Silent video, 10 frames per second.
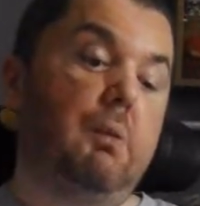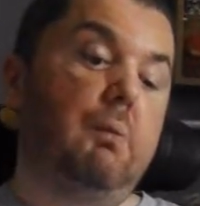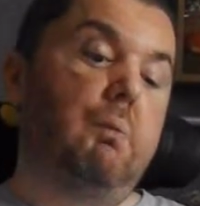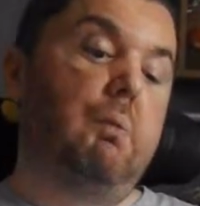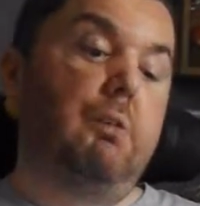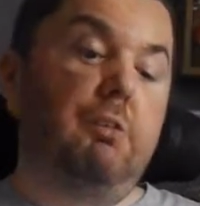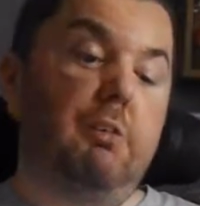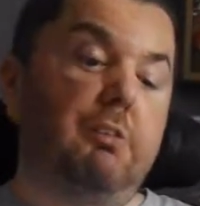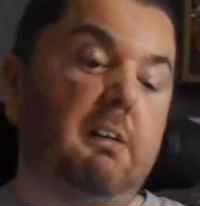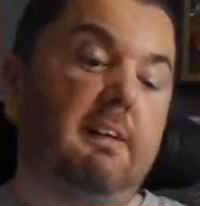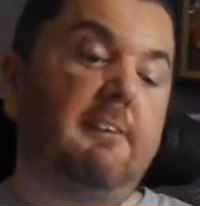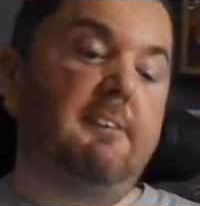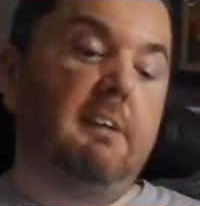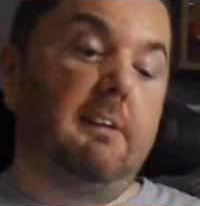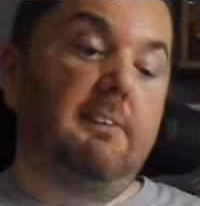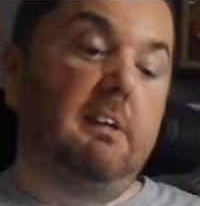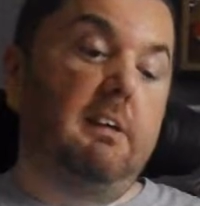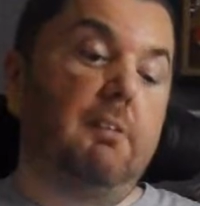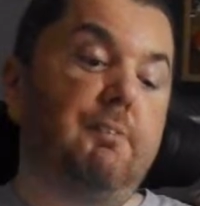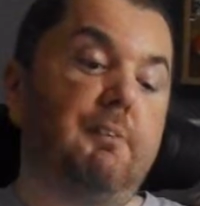Watch the jelly set and
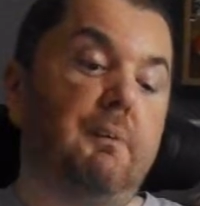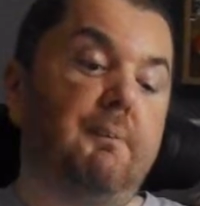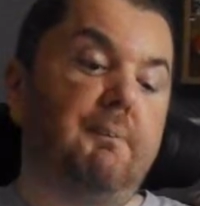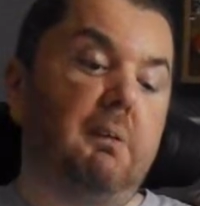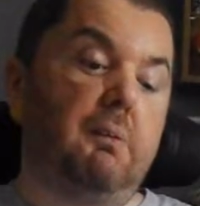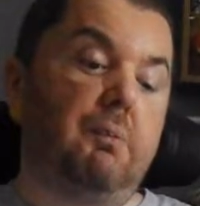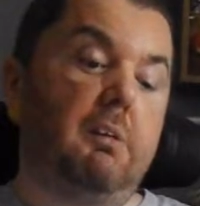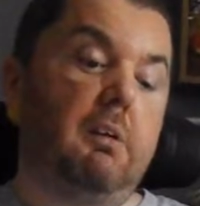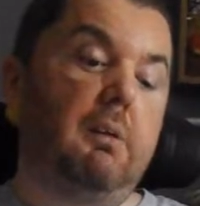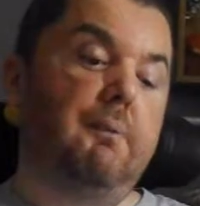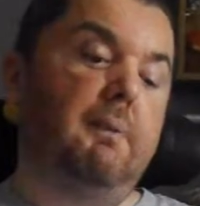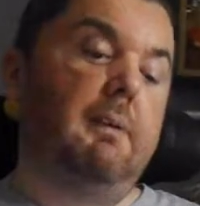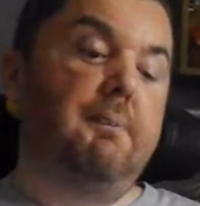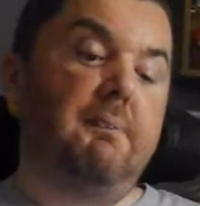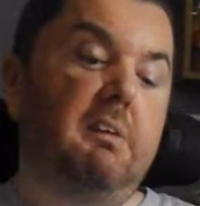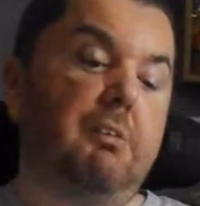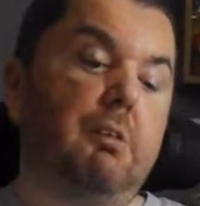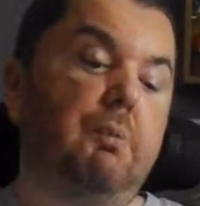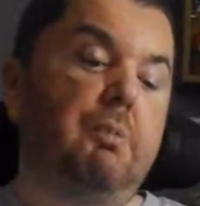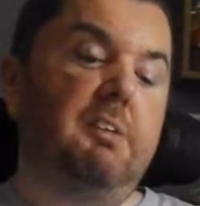the foam build with its
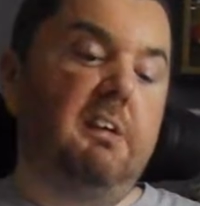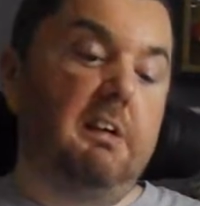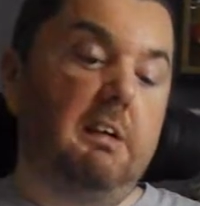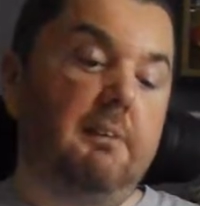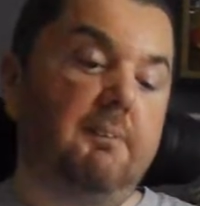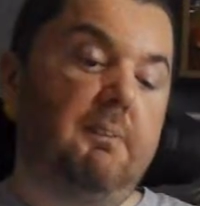magical snack.